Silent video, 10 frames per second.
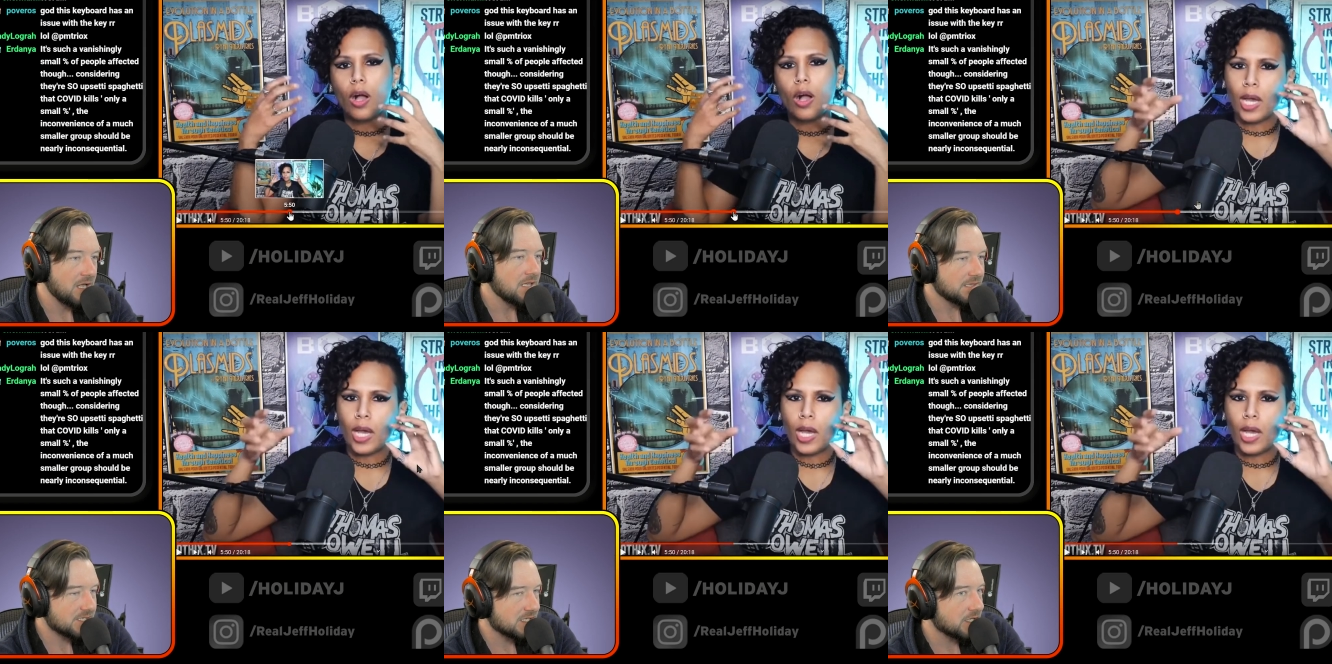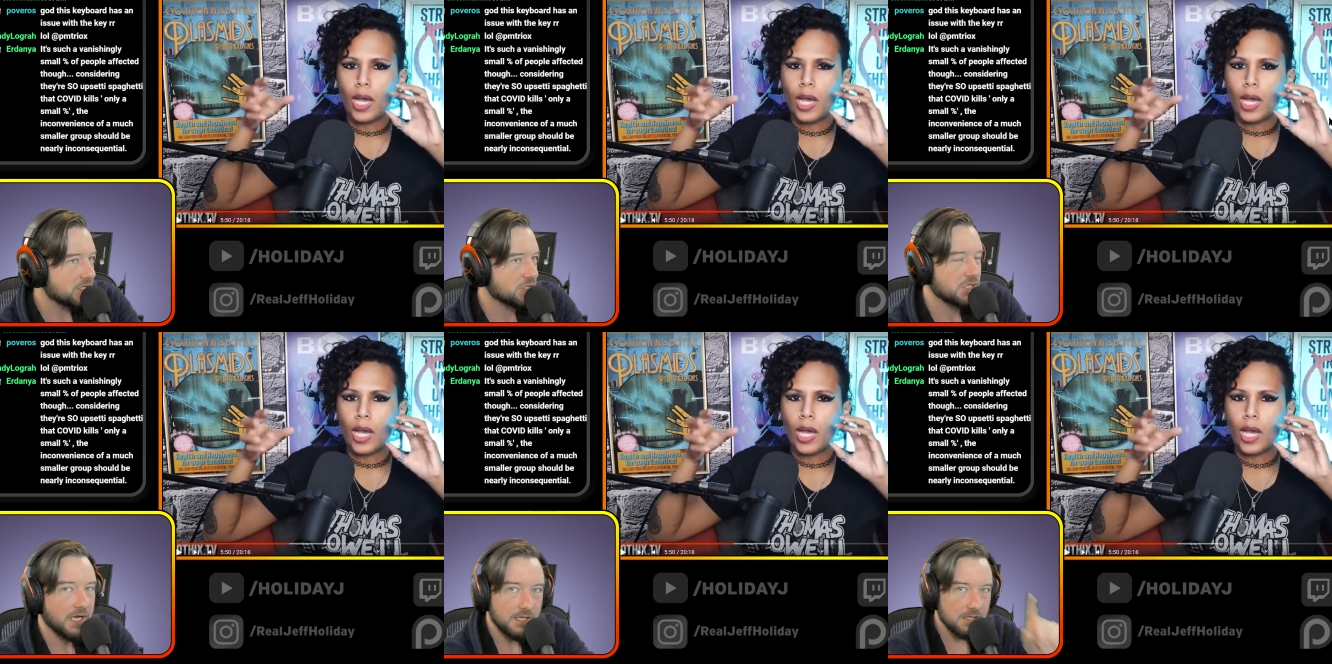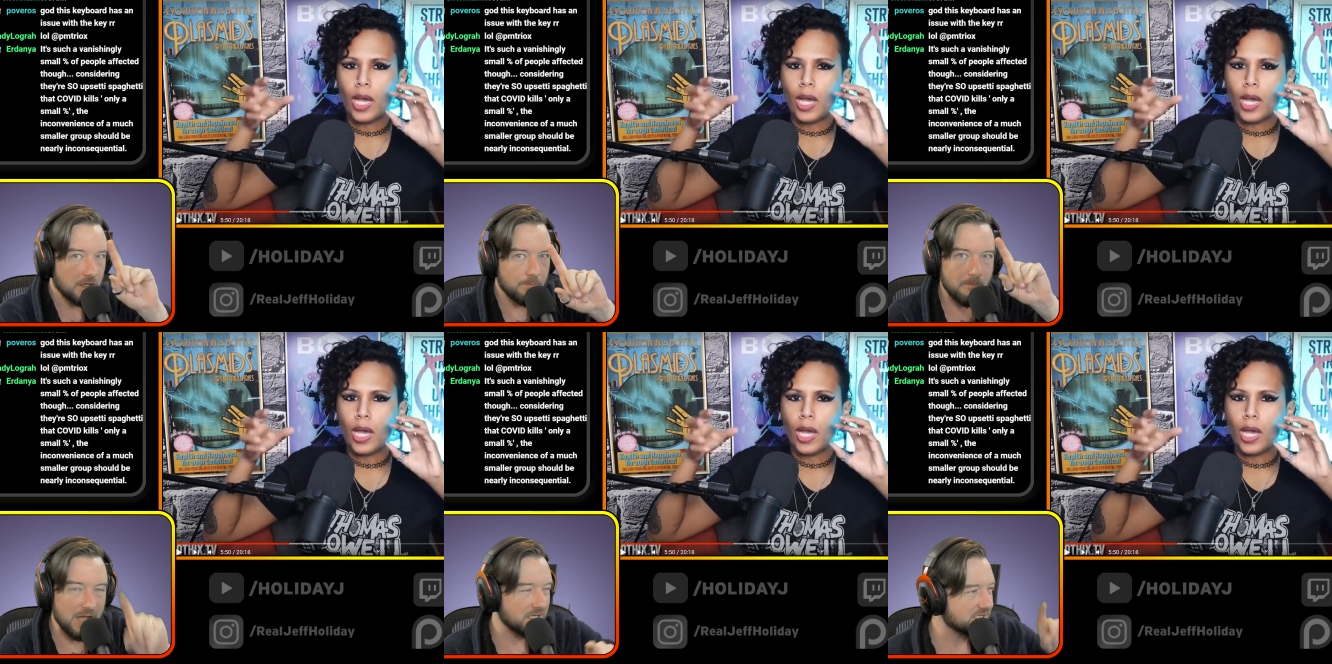Speaker 1: Listen to this shit.
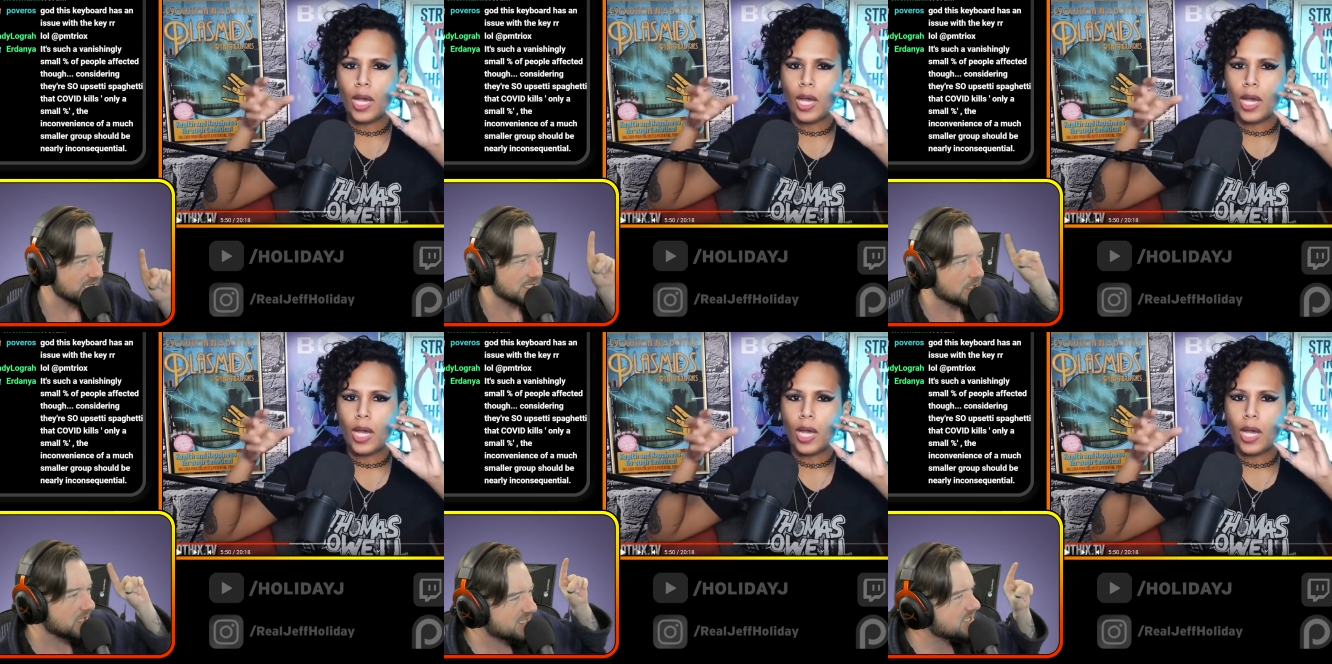This is the this is the